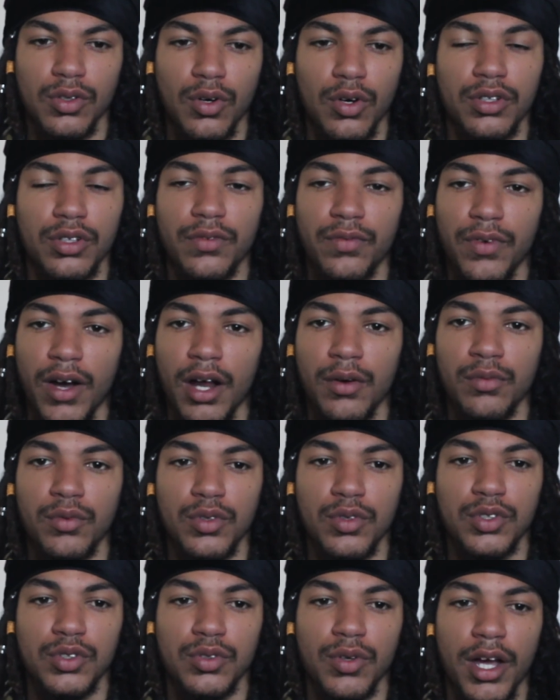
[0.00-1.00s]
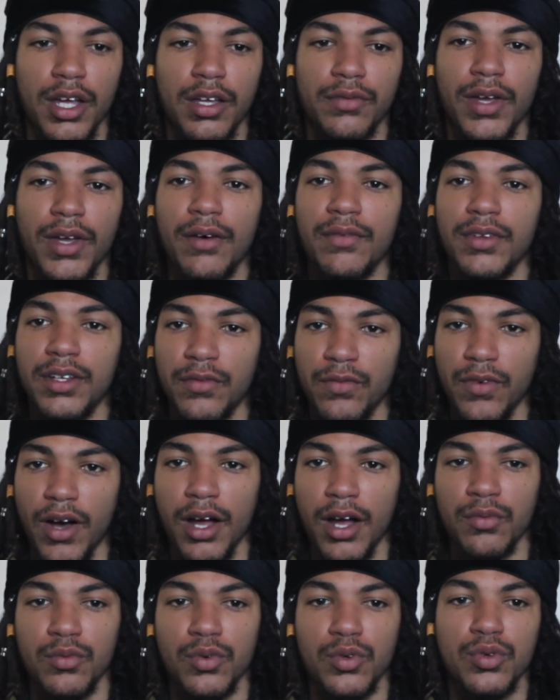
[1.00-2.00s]
or defined roots, right? If you have a
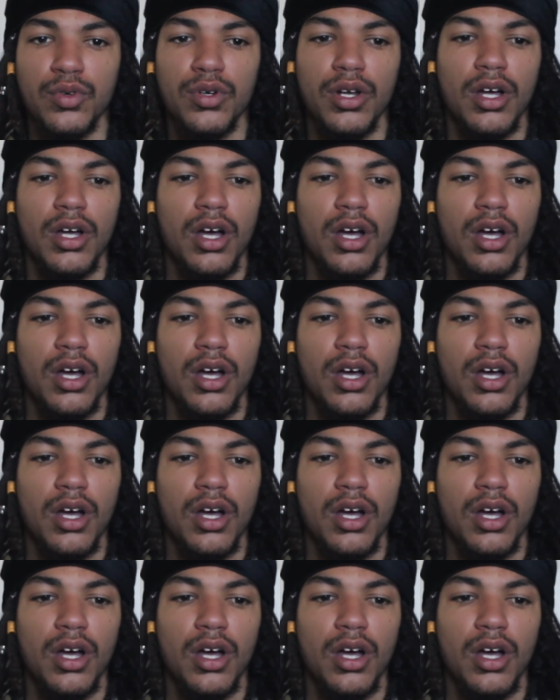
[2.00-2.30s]
defined root,